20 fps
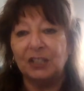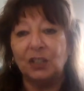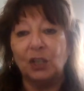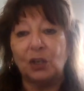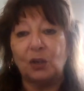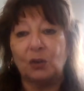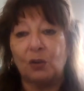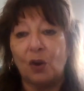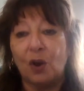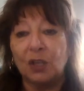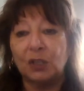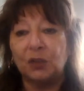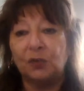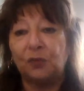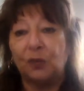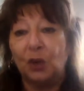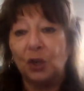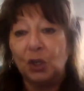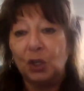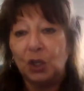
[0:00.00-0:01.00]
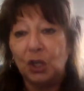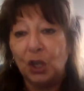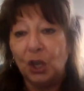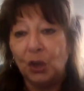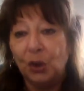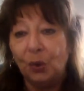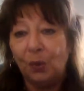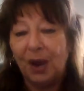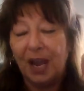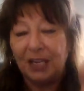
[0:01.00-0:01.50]
the cross for
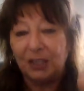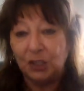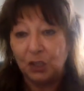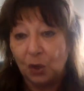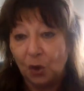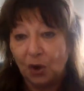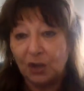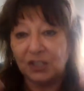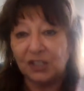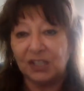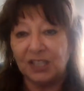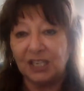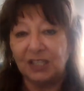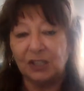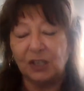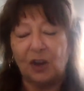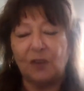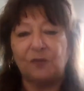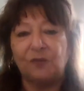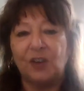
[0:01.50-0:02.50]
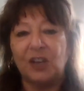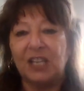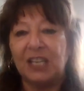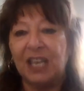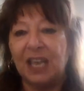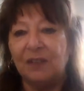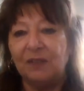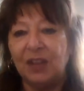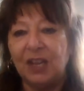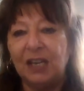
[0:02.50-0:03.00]
you and your sins are
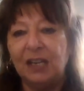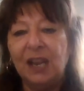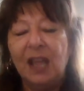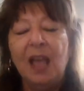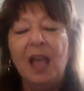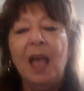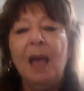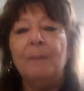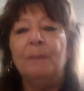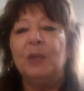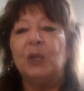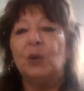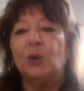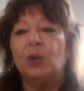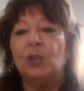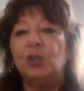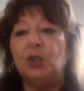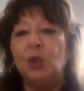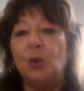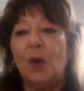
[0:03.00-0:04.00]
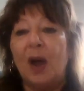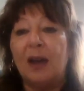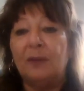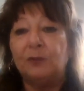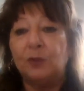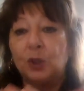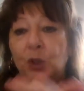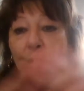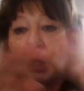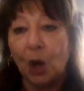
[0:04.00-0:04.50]
forgiven because you
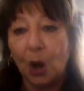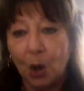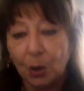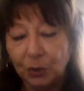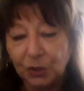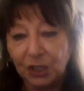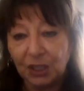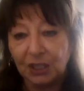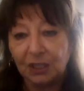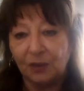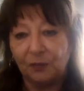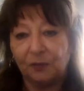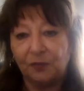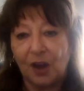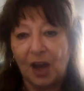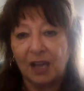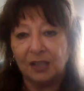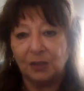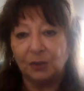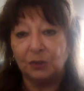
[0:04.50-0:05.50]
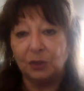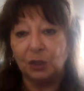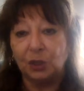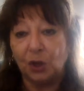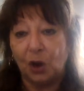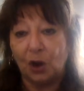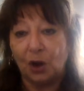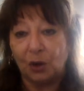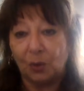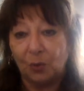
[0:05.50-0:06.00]
have chosen to follow the
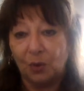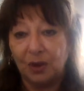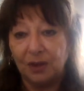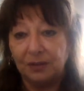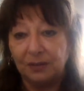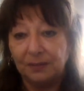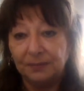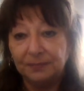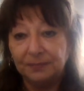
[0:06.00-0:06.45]
dark one.